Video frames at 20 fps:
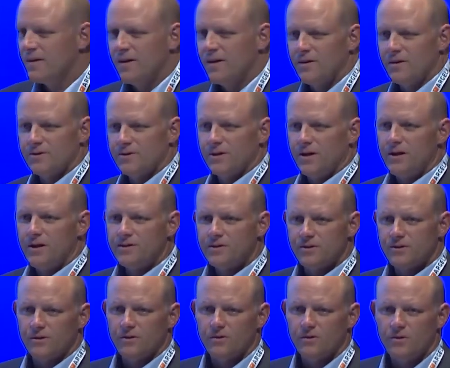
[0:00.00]
There's
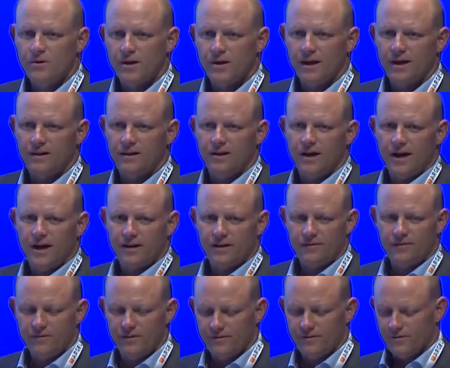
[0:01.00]
also a lot
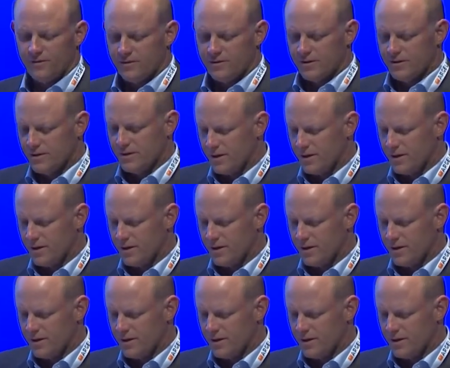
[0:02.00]
of different